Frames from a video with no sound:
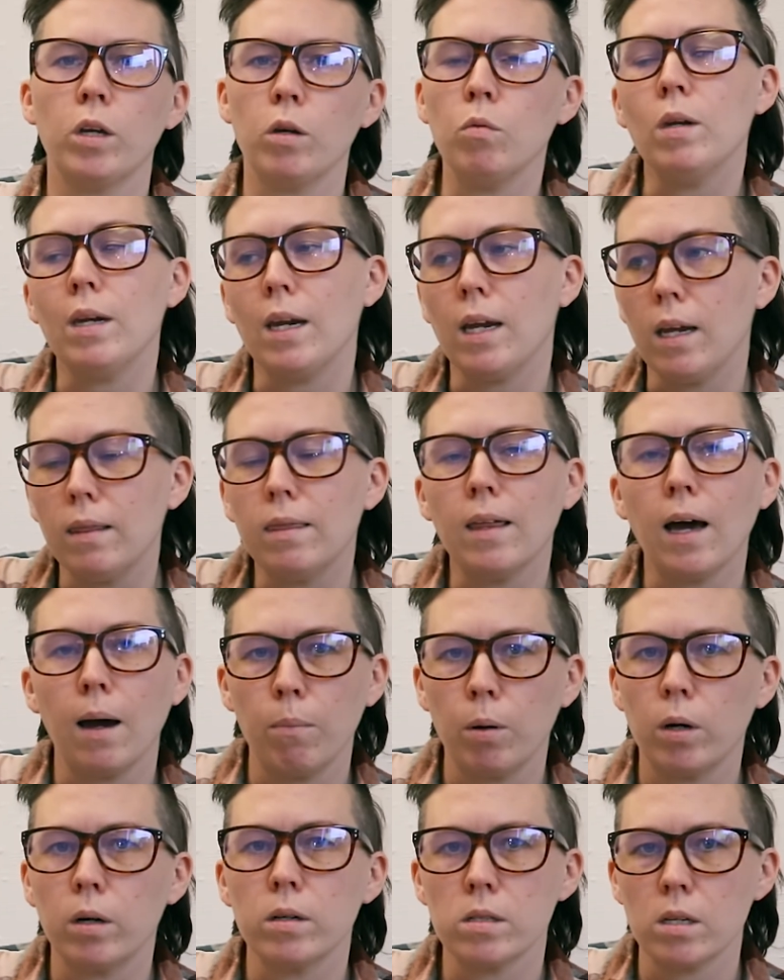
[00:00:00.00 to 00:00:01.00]
need that
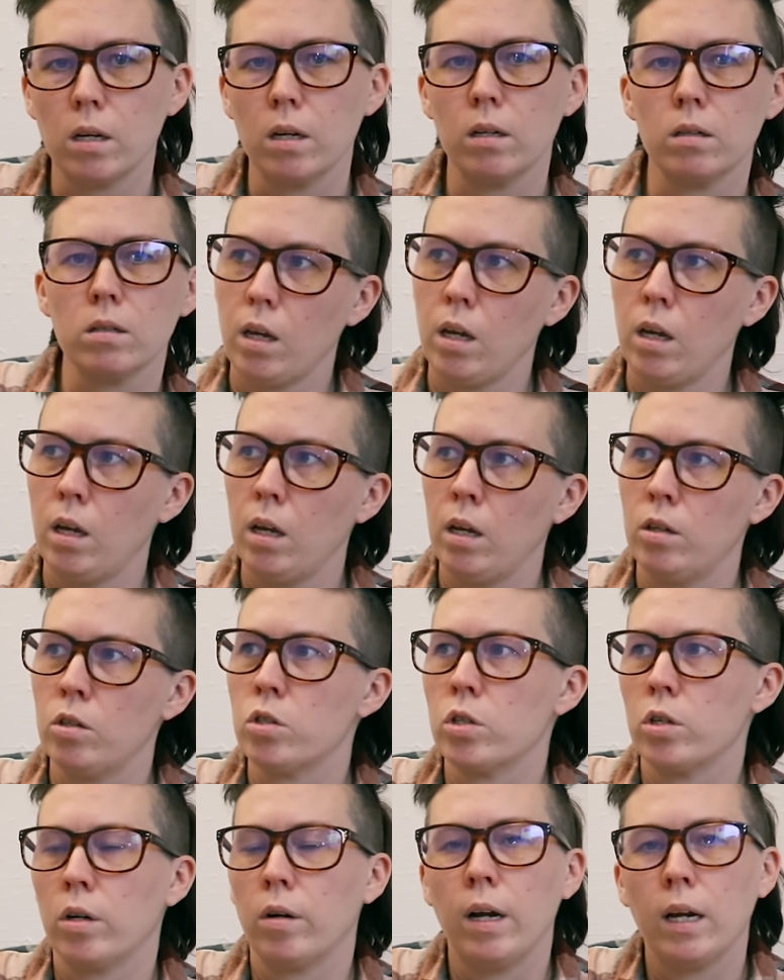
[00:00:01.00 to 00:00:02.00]
person,
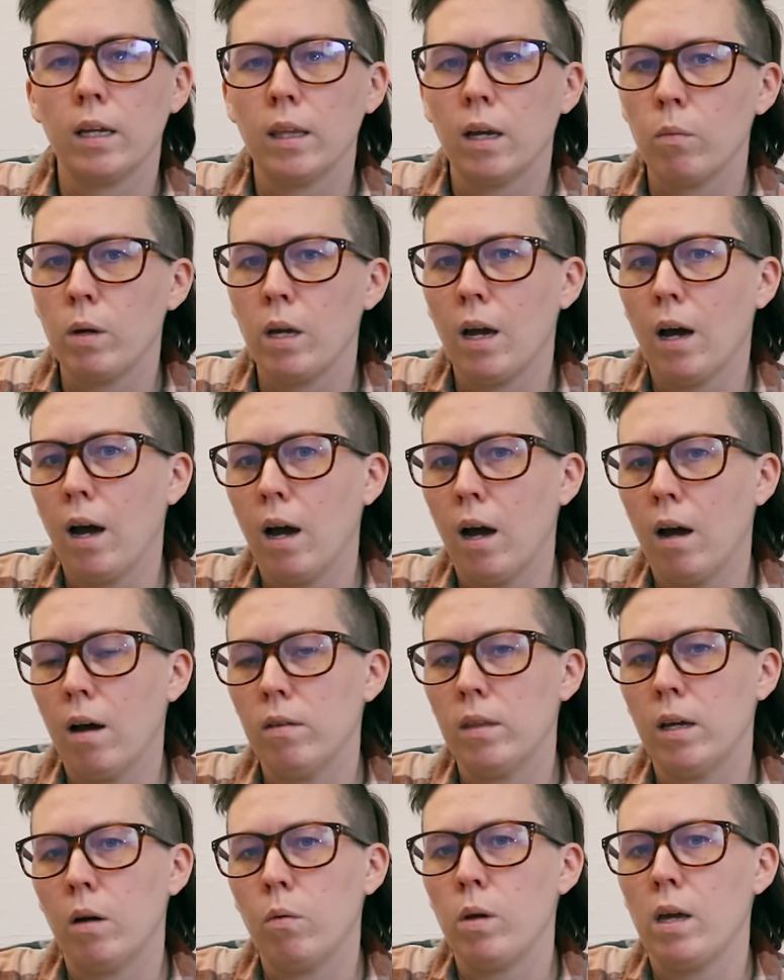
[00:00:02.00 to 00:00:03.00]
ensuring that we
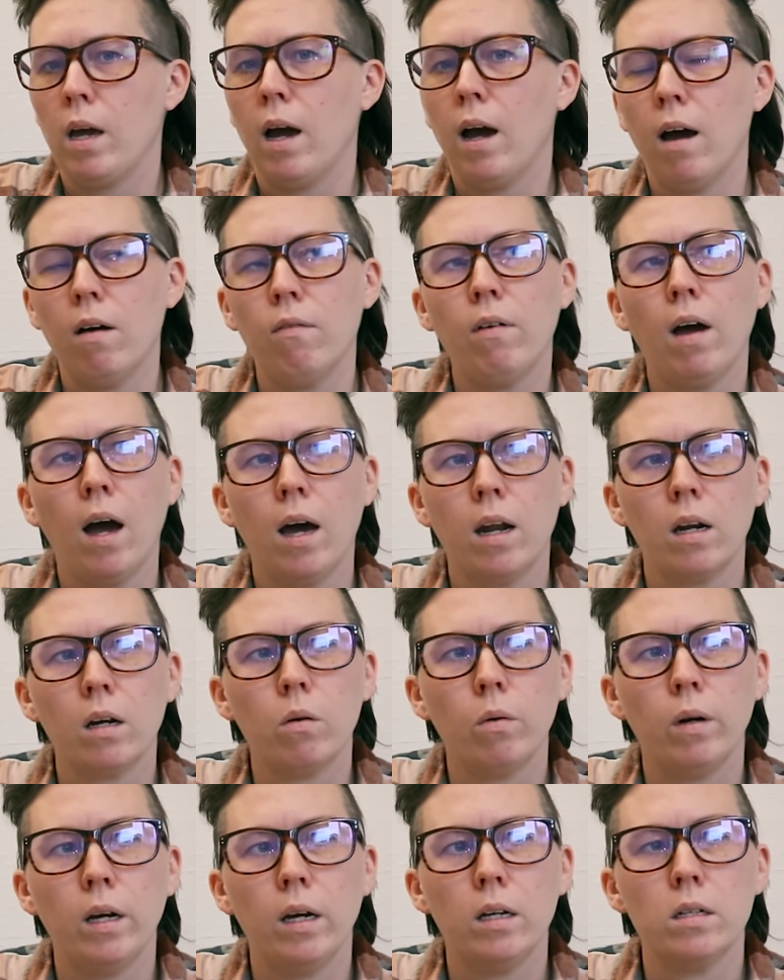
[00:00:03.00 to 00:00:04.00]
have
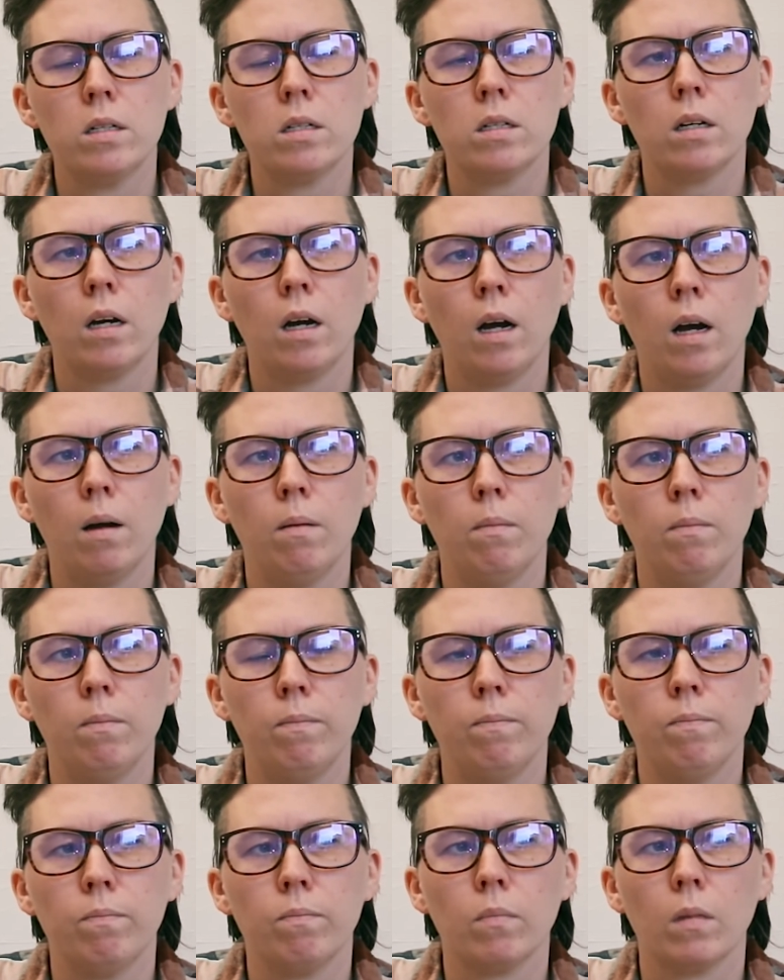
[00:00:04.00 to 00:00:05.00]
adequate
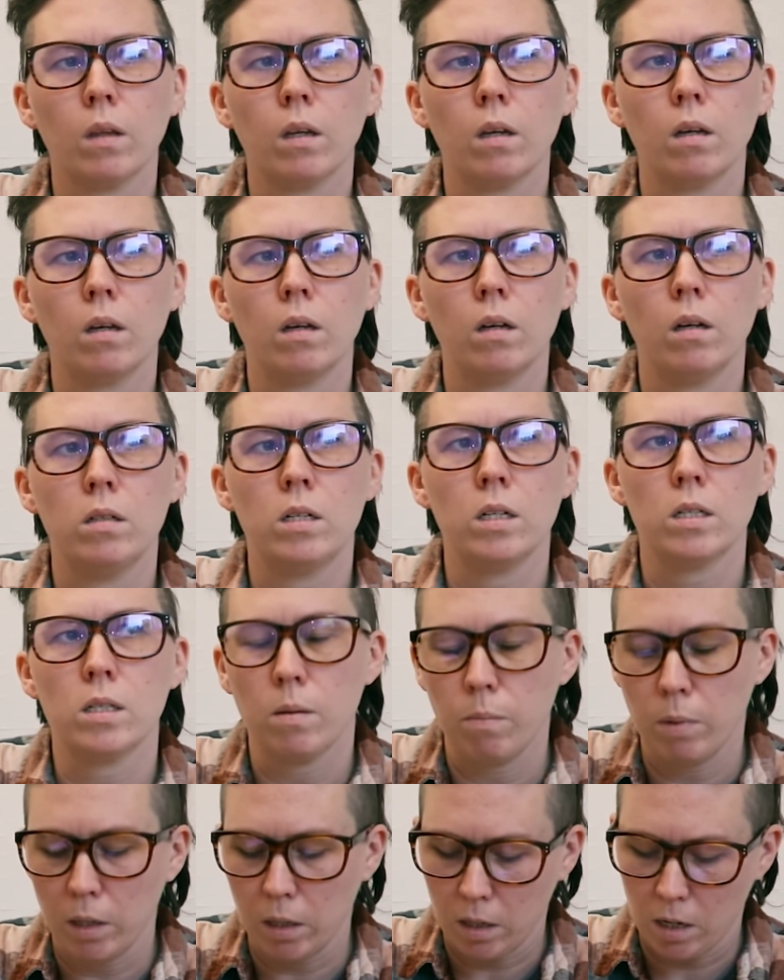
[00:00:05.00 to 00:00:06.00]

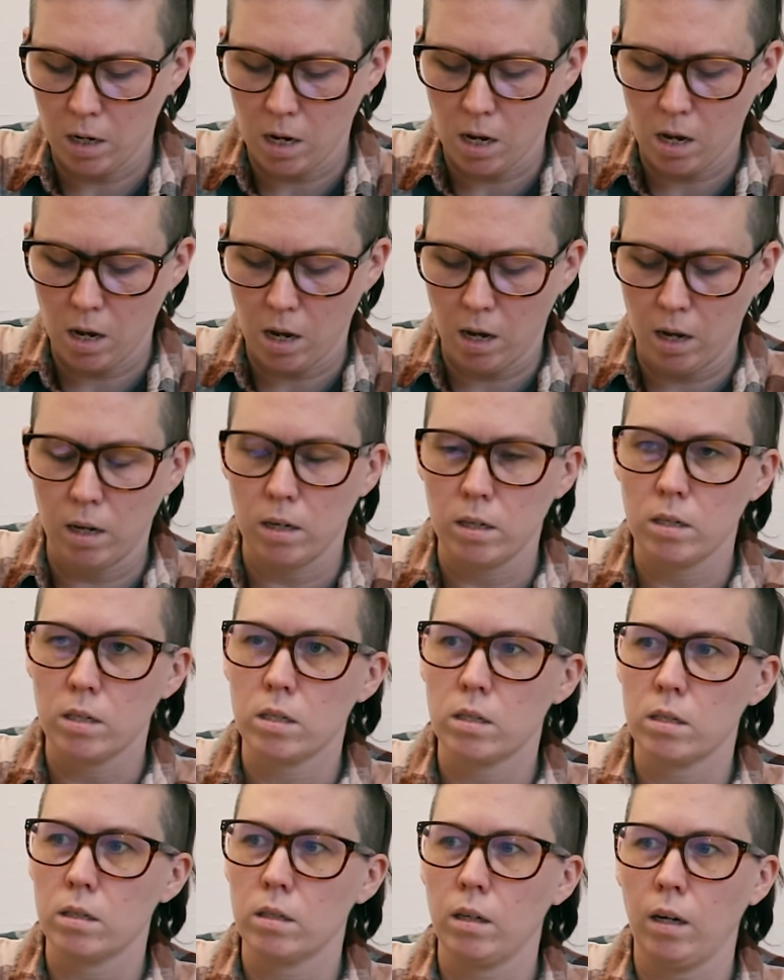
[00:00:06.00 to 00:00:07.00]
disability
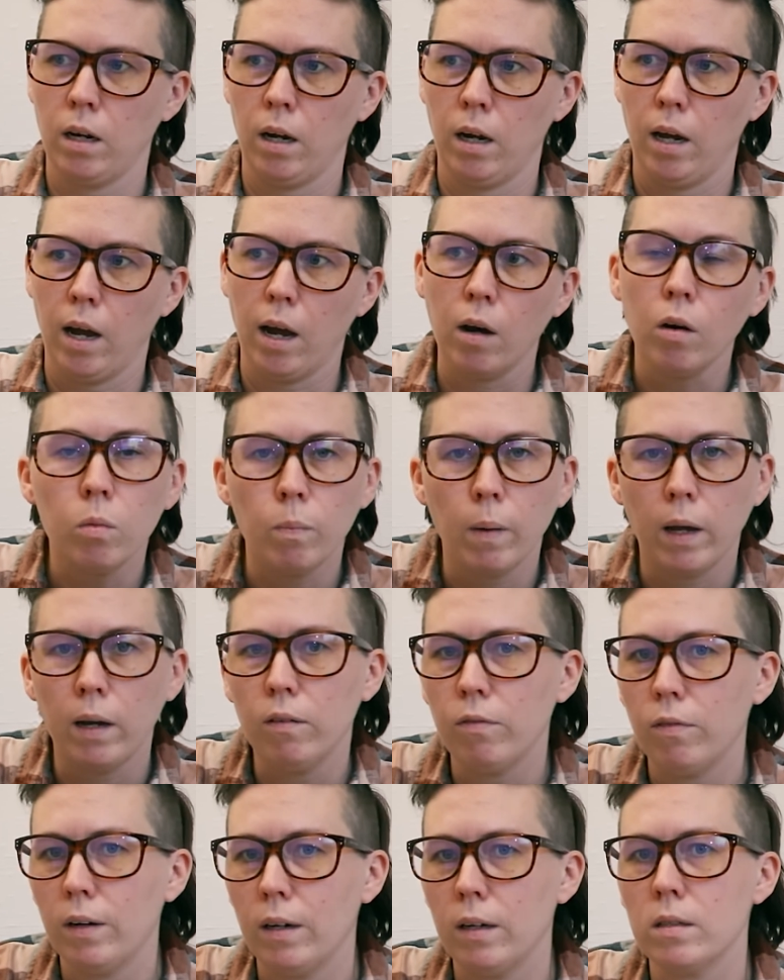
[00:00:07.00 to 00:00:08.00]
and health
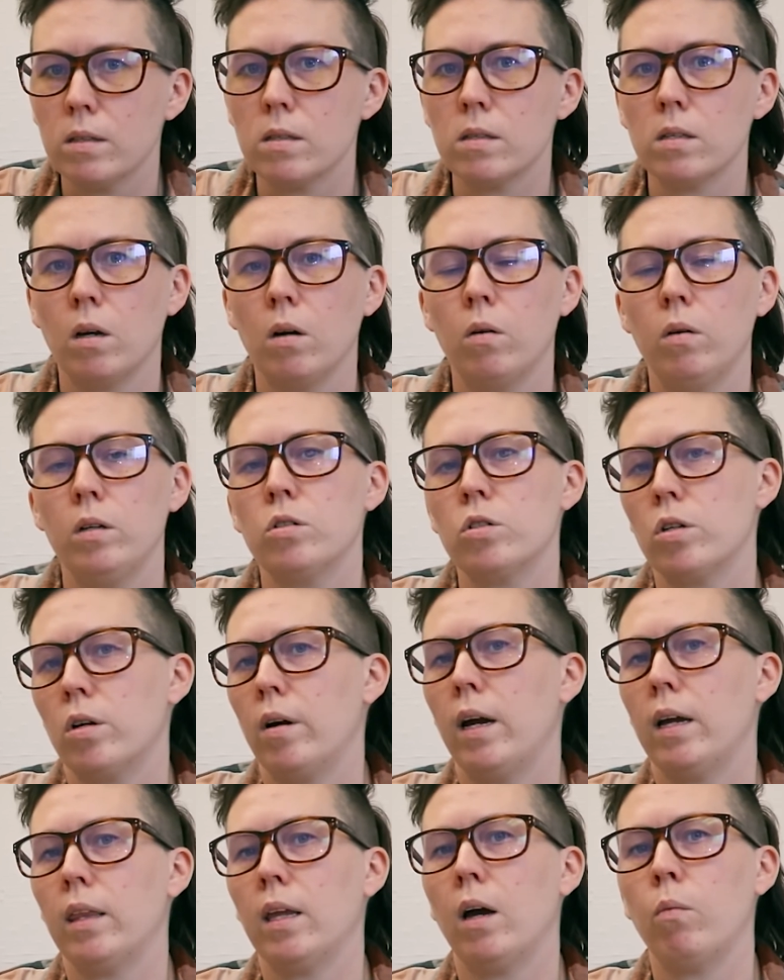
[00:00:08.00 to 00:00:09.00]
benefits, so
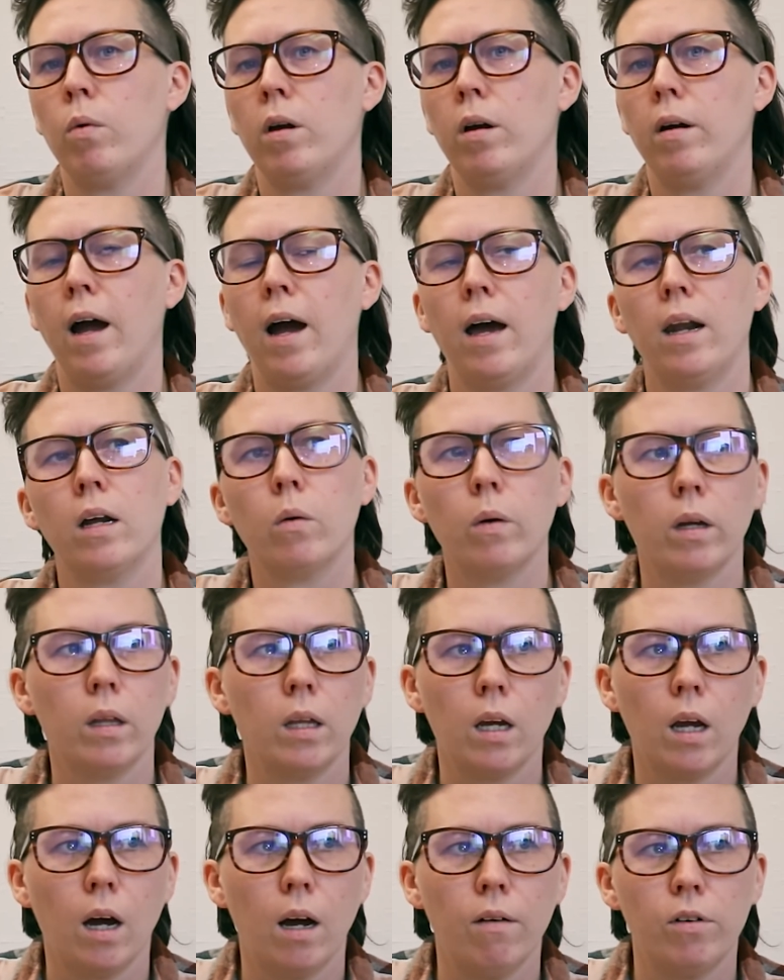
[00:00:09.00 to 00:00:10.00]
ensuring that we're
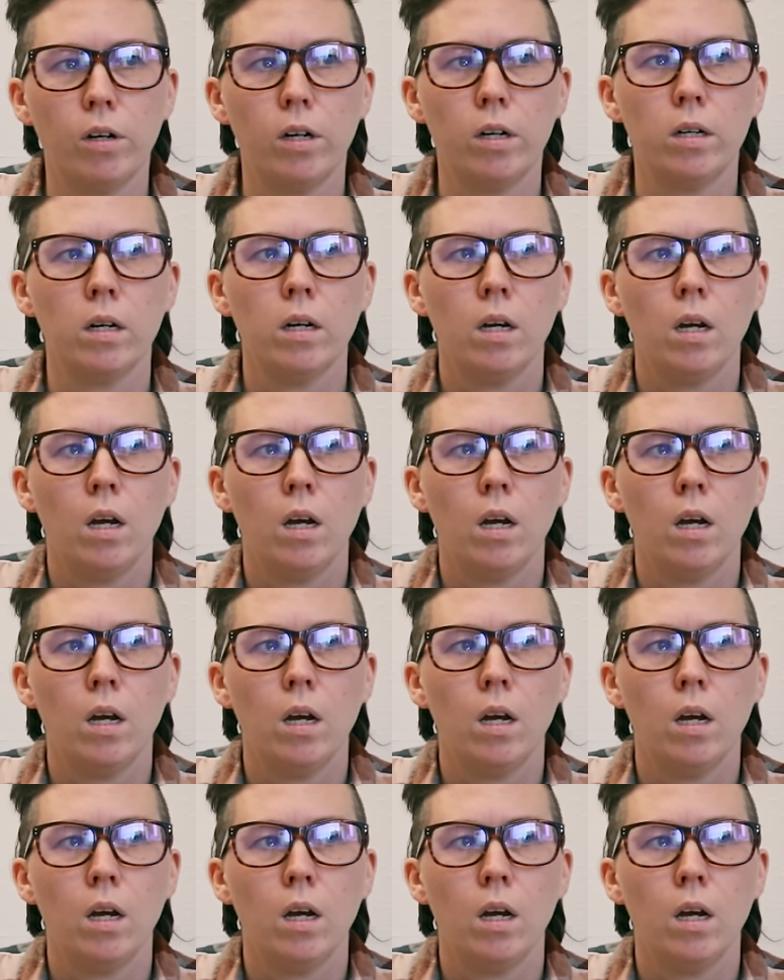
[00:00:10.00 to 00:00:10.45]
adequately covered